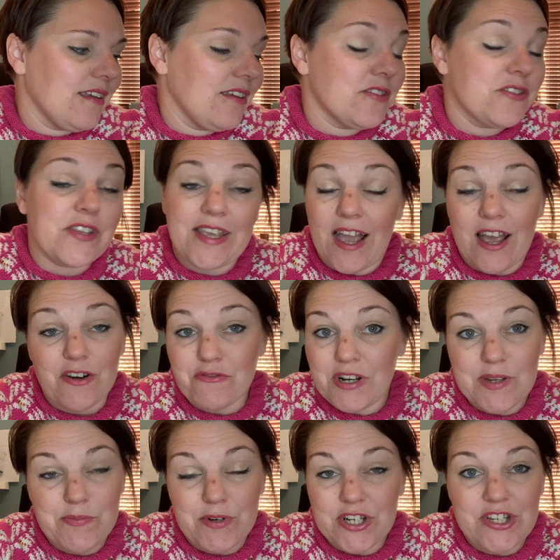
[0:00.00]
So yeah, I
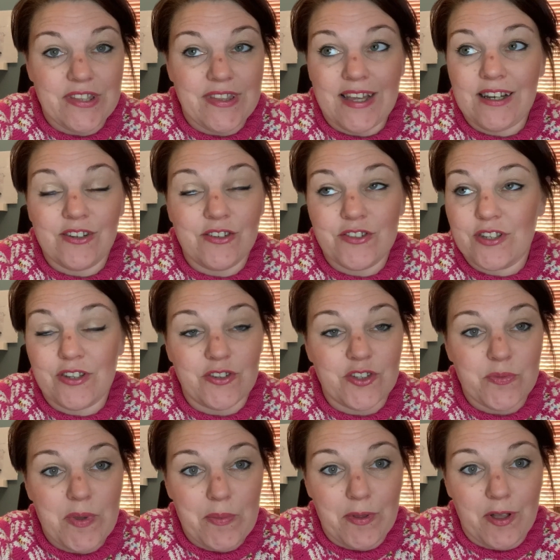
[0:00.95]
really appreciate that. Loads and loads
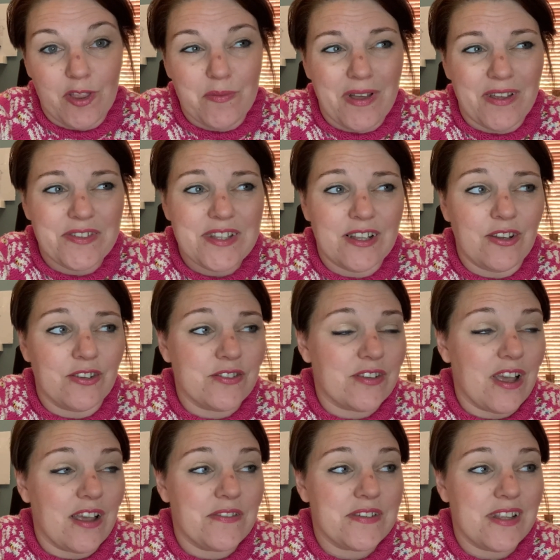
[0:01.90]
of people got them. I've
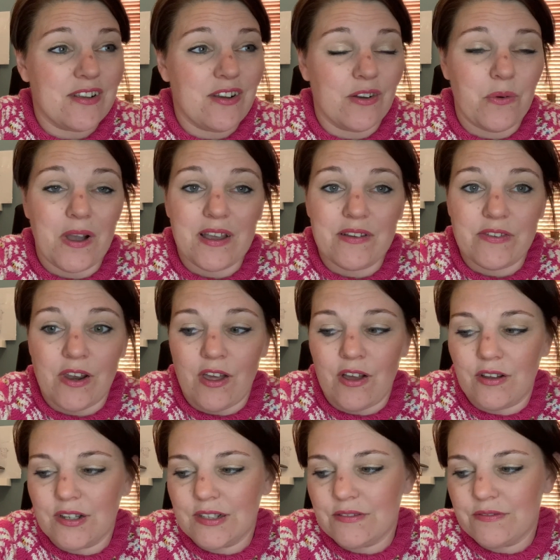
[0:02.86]
still got quite a
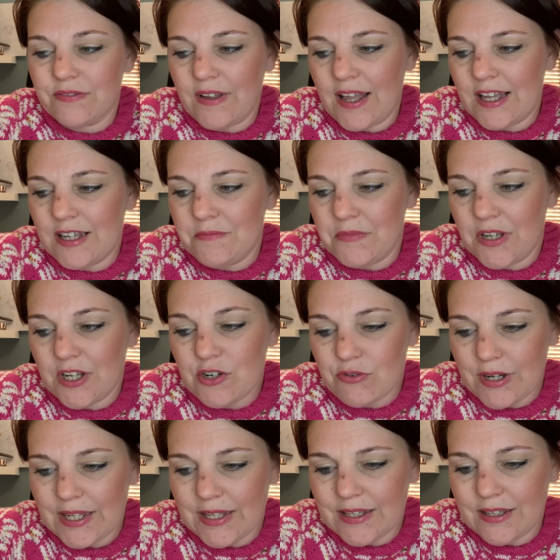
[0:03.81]
lot of
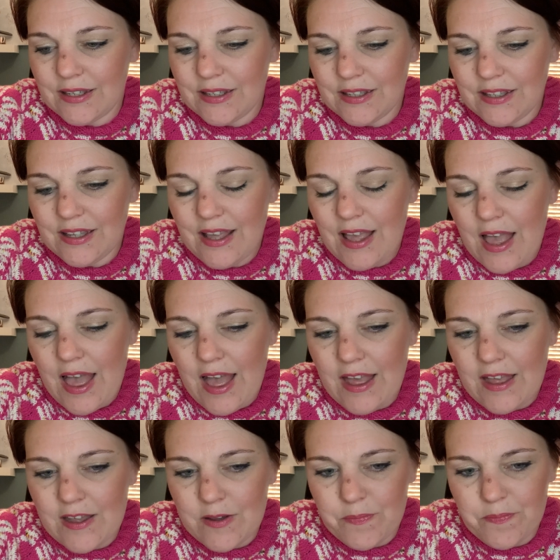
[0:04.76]
acrylic
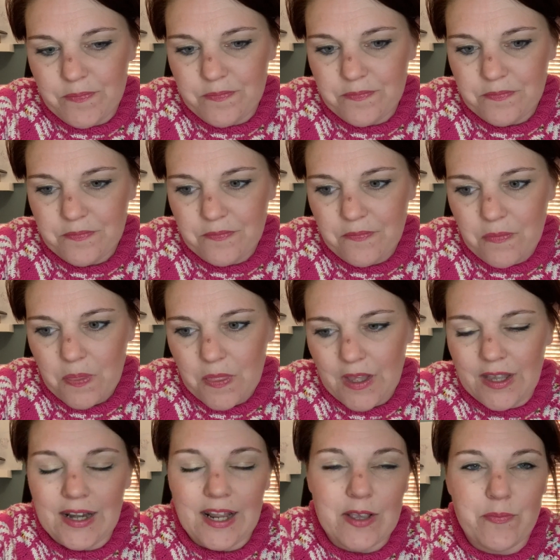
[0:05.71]
and
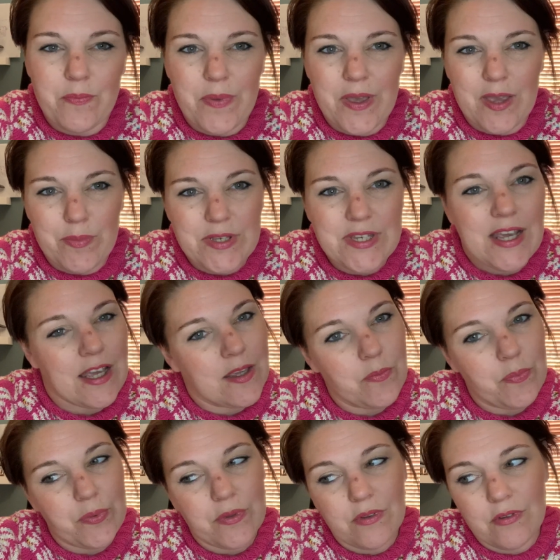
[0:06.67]
like baby
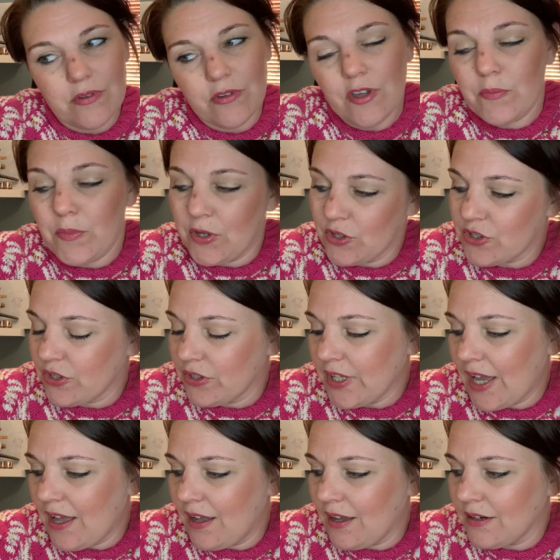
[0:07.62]
type commercial
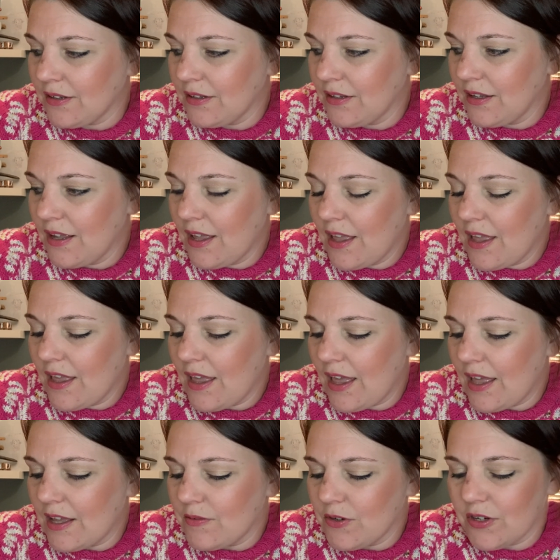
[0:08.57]
yarn.
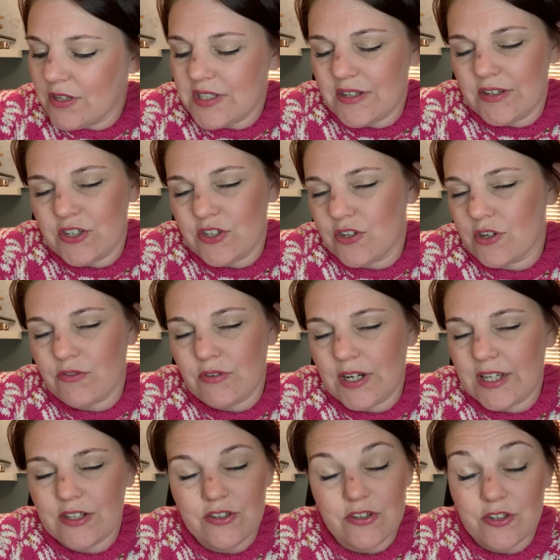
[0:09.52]
Not necessarily just
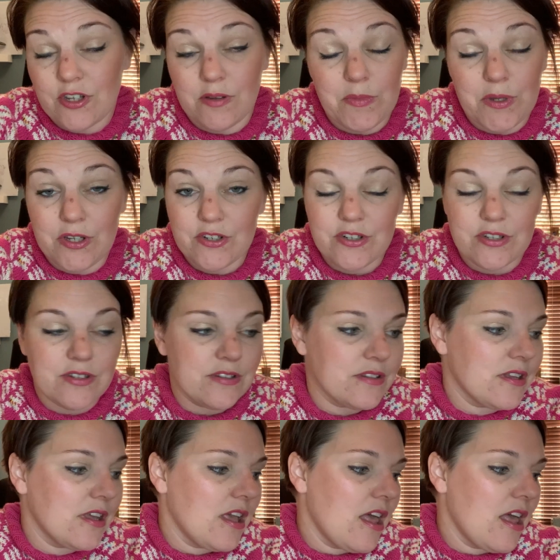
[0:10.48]
acrylic, just commercials.